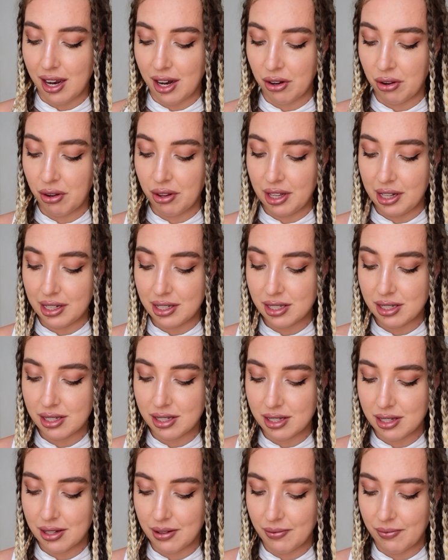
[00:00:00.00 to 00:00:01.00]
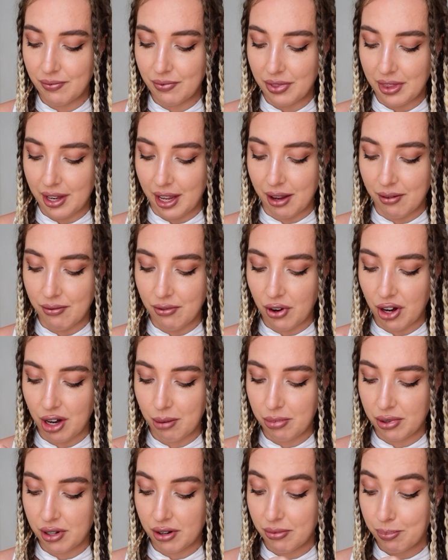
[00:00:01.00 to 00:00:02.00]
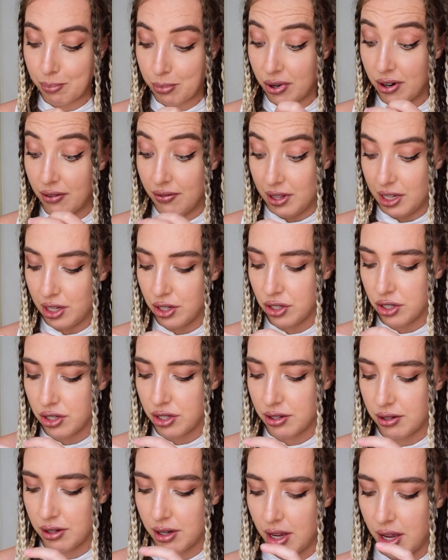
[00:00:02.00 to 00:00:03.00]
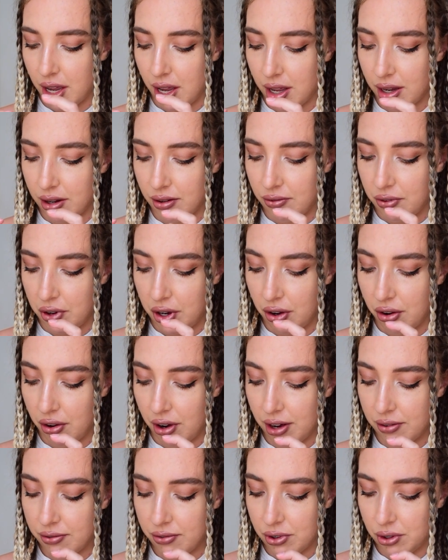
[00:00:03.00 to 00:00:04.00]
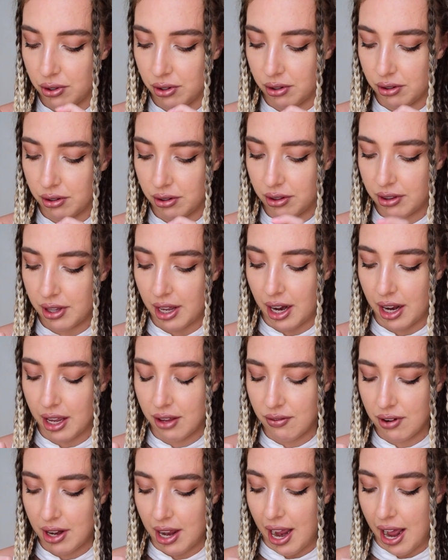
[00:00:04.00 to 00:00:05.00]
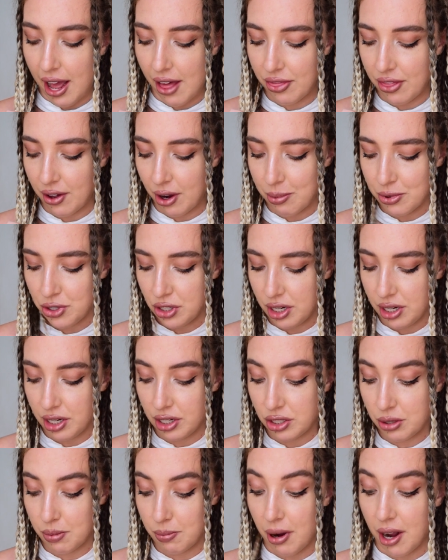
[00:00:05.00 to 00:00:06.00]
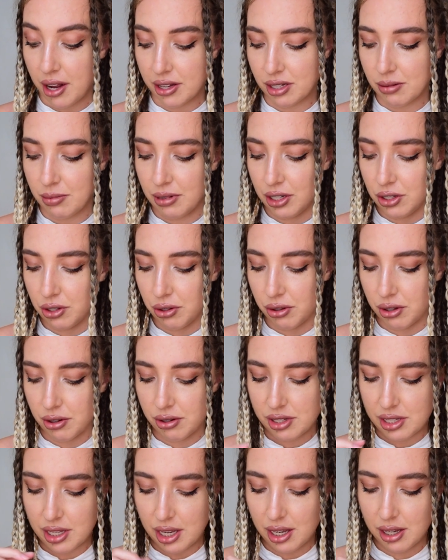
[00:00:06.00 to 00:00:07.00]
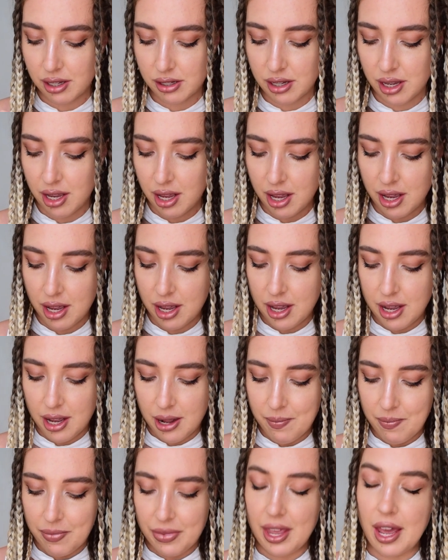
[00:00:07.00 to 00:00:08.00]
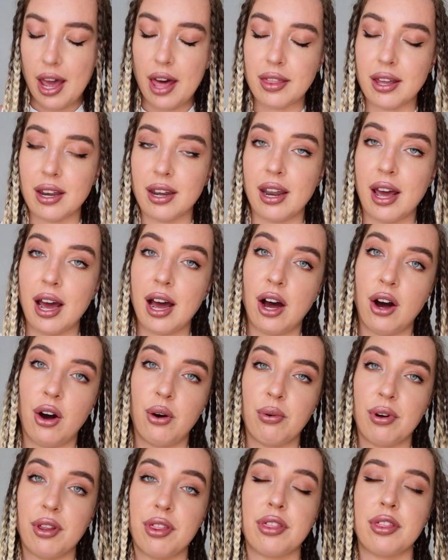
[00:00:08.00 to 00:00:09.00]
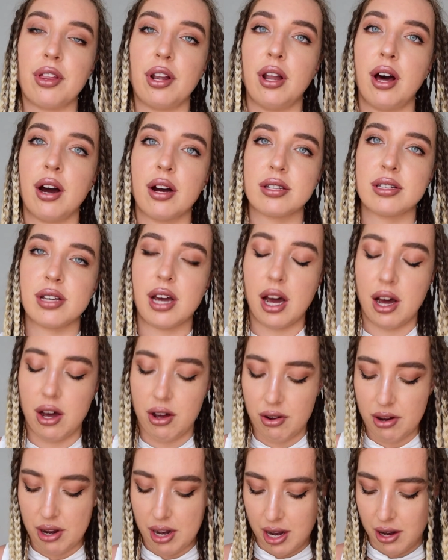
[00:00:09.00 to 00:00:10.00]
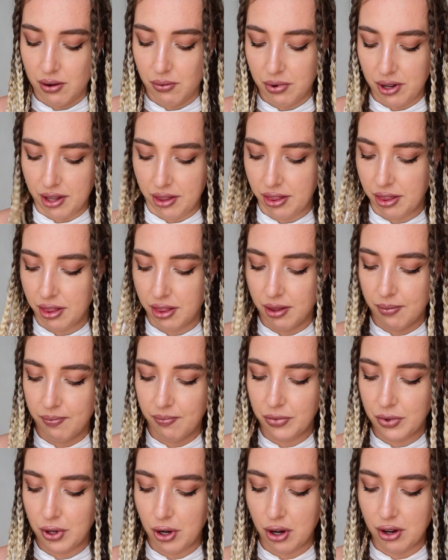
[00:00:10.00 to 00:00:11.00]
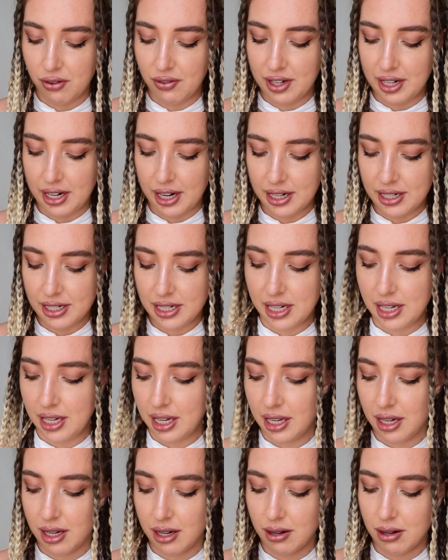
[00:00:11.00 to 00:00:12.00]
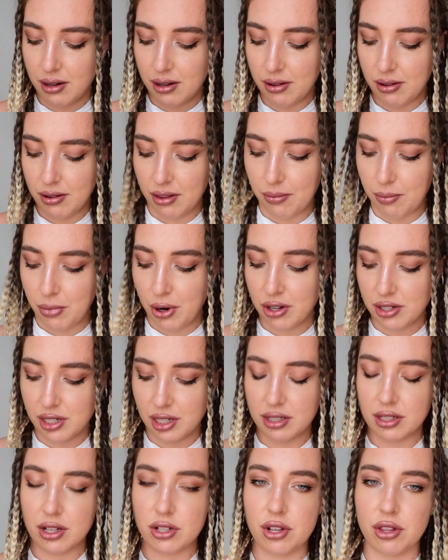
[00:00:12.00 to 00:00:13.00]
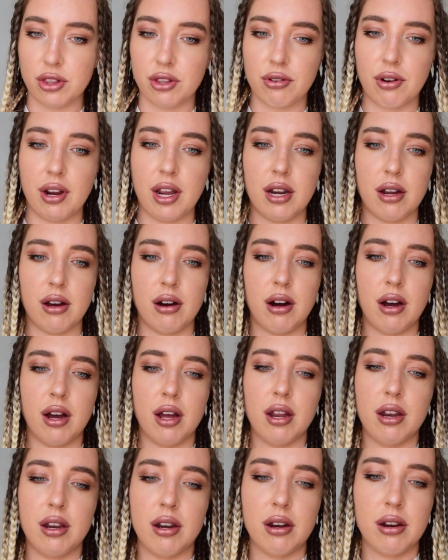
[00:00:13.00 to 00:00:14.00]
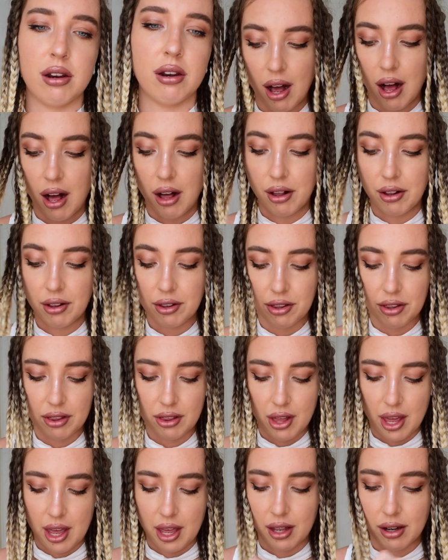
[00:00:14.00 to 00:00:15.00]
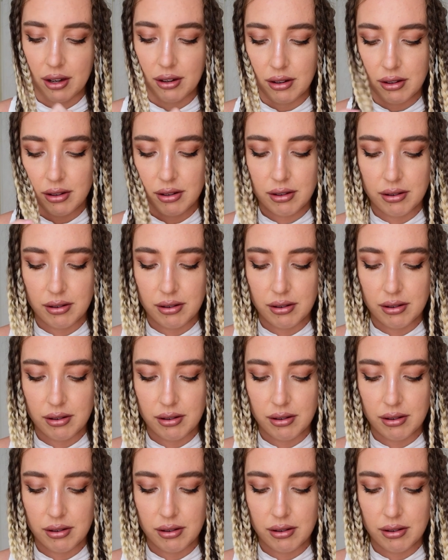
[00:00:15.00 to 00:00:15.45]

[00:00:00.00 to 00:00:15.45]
I know that's like, I'm very privileged and very grateful that I even had the opportunity to possibly do those things. And then now with the lockdown and with COVID-19 posing such a threat on health and